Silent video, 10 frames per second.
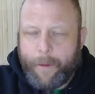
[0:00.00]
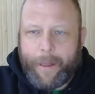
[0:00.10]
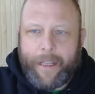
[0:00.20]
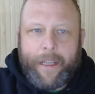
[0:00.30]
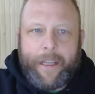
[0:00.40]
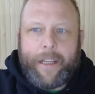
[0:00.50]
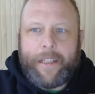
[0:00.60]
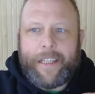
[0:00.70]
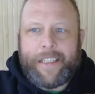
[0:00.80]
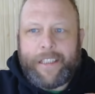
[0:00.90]
But
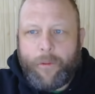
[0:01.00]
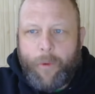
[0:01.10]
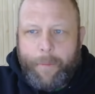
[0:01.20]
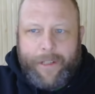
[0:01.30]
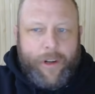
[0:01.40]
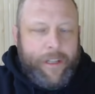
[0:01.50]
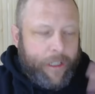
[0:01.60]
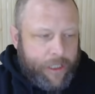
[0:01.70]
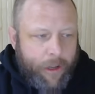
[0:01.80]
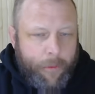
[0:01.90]
this is the web address.
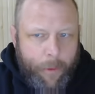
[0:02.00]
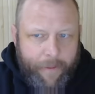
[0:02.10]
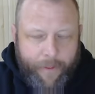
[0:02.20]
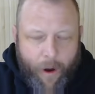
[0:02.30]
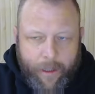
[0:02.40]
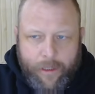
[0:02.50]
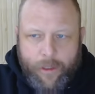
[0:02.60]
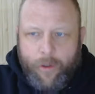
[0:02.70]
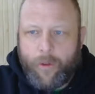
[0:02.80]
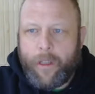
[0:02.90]
I'll show you where we find it
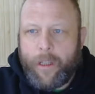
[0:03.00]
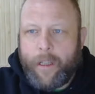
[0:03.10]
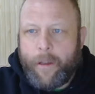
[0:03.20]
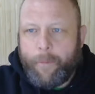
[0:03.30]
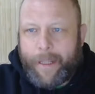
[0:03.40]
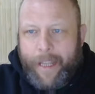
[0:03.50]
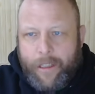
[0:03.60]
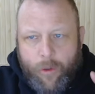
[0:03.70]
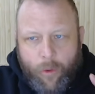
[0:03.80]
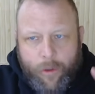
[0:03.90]
soon. But
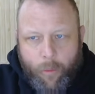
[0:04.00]
that's called the